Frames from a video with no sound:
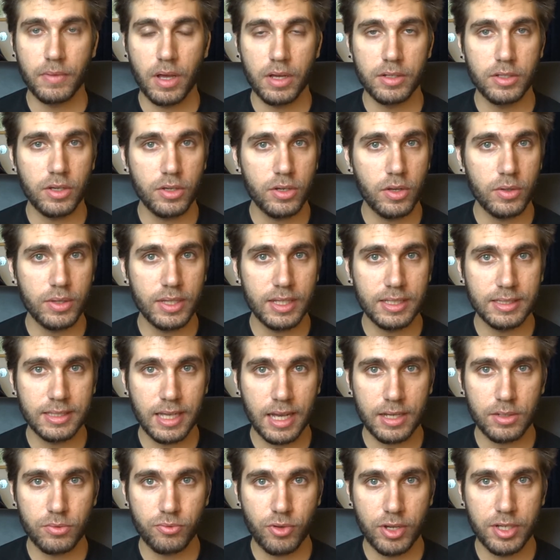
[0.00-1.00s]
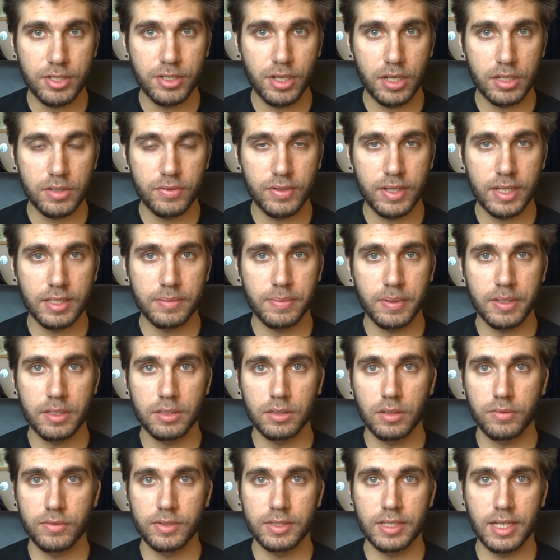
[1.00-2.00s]
I don't know the exact research for this, because
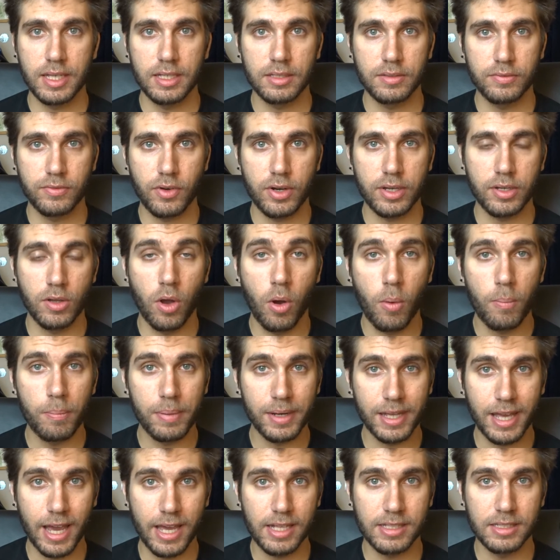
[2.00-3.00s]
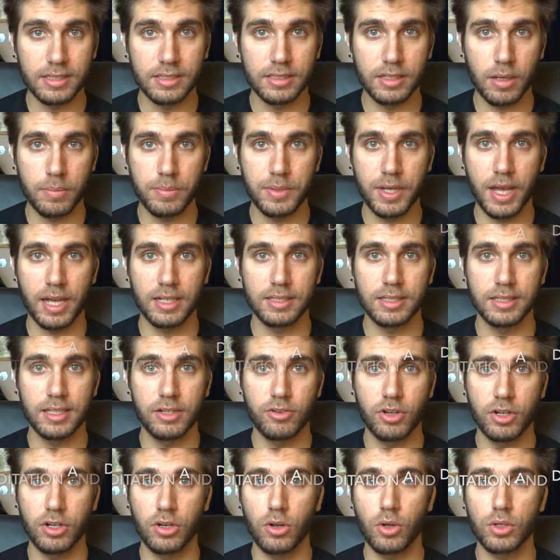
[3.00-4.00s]
obviously it's a very complicated subject and
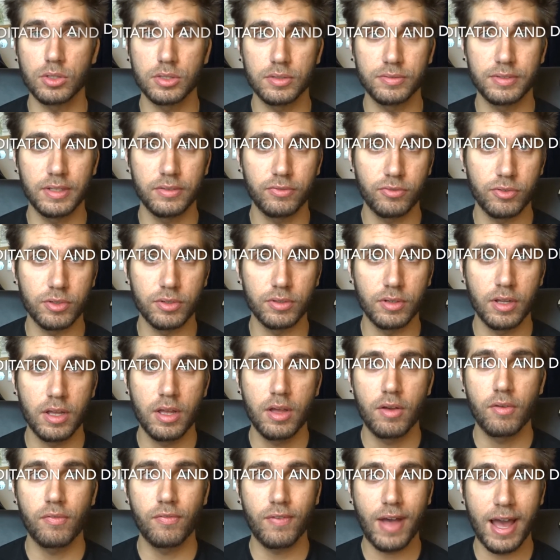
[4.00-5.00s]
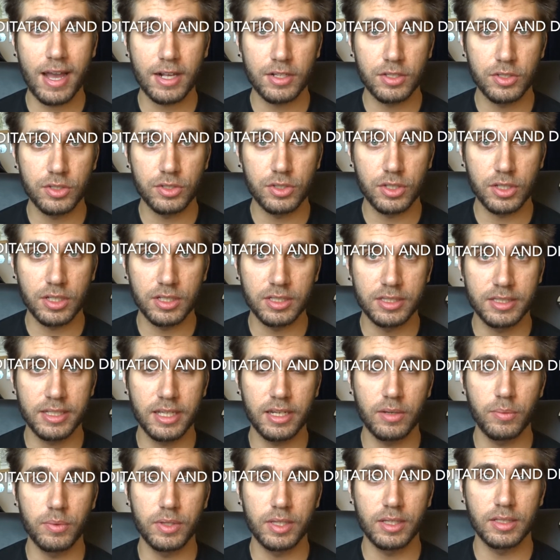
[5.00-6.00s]
there are lots of different factors to
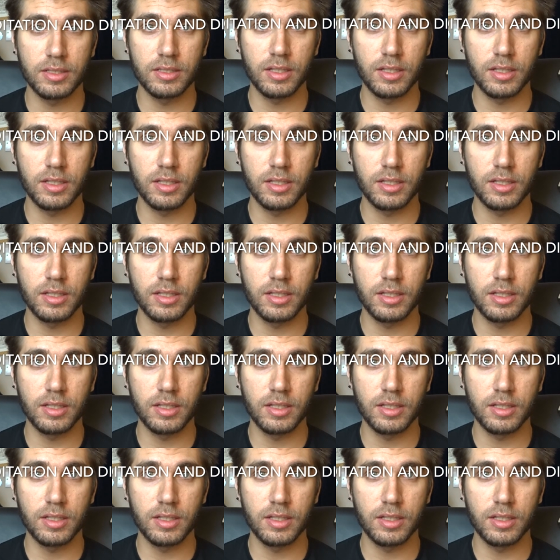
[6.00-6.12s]
consider with these